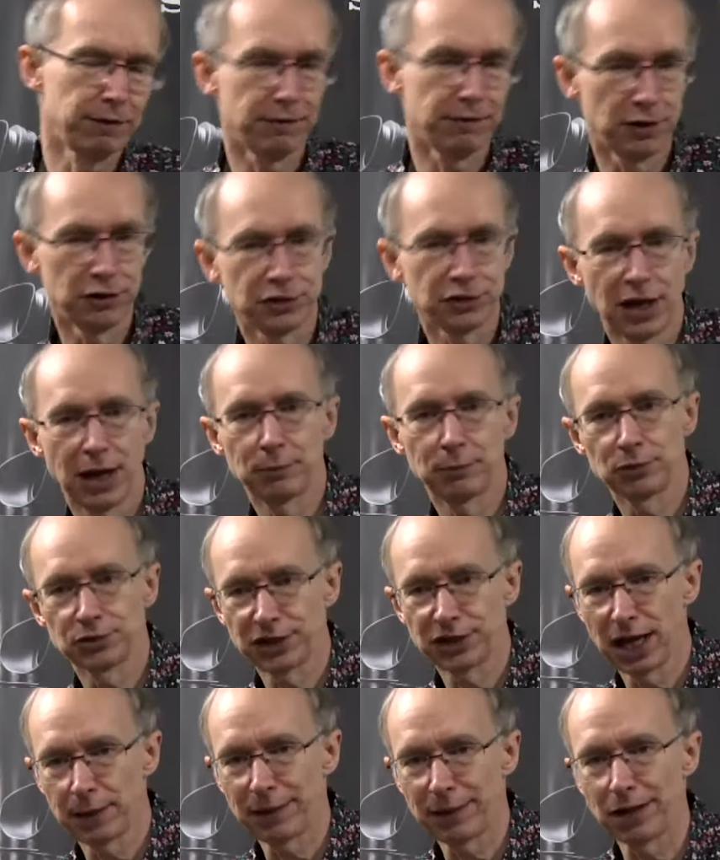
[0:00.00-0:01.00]
those cameras
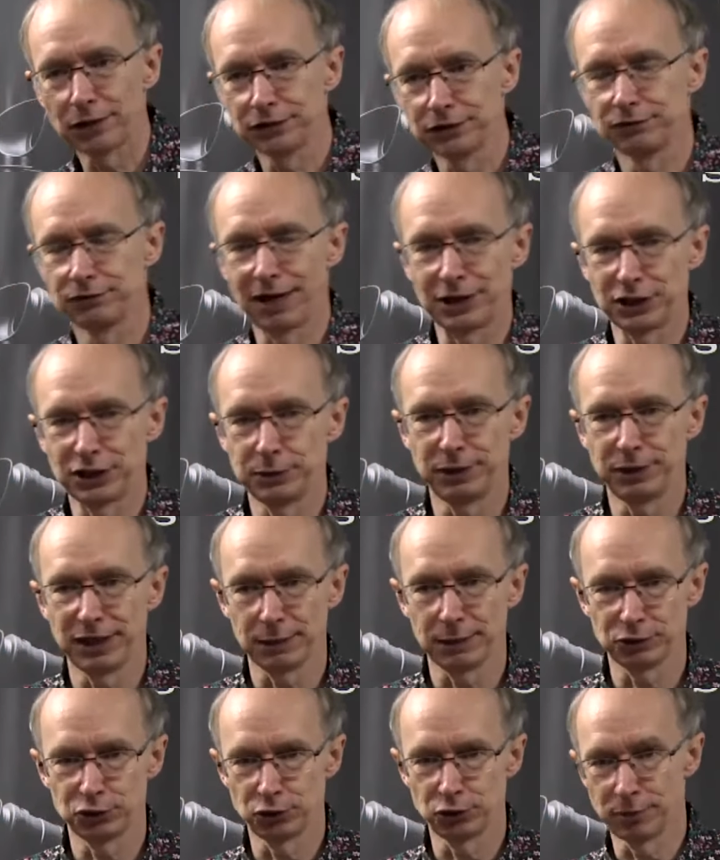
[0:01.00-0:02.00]
came out, have actually been
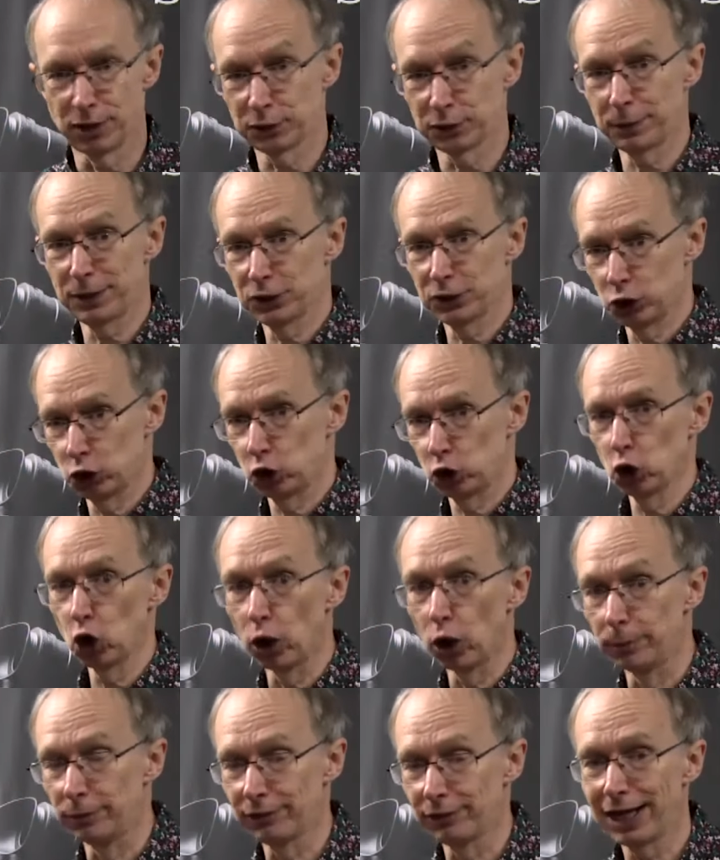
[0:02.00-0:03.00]
able to do a much better
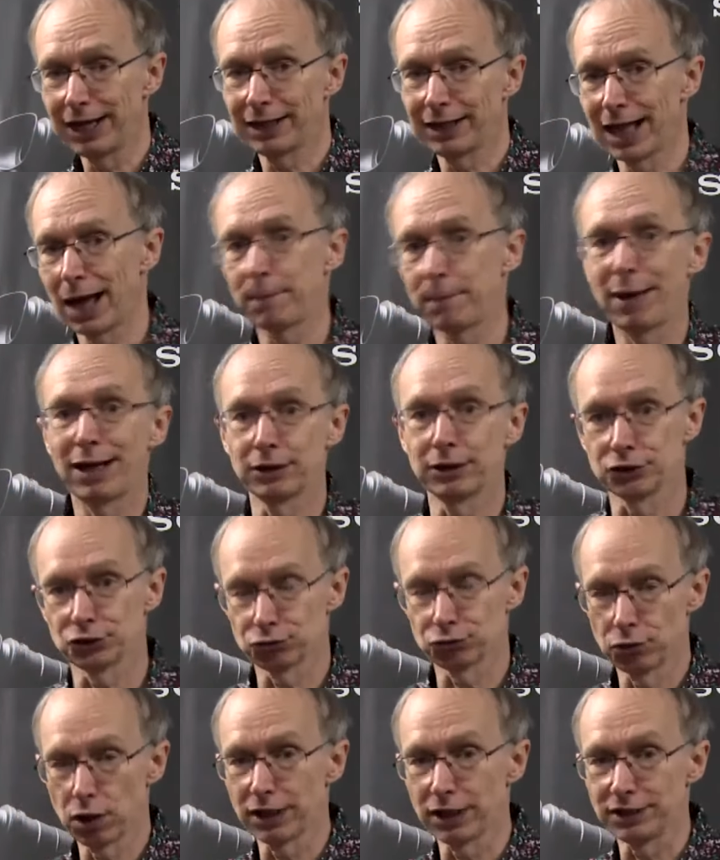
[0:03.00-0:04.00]
job of getting that balance
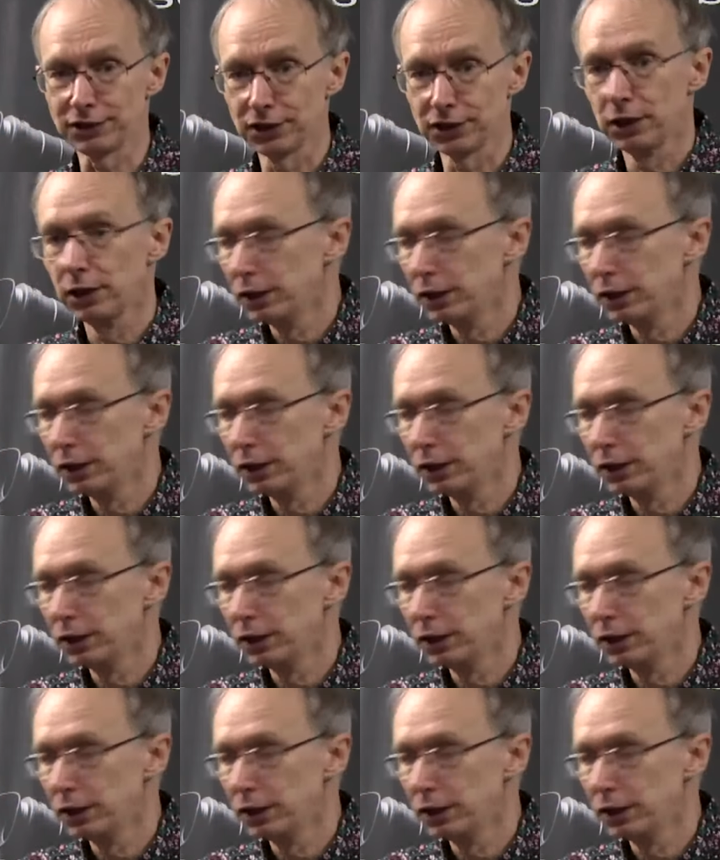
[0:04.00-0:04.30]
right.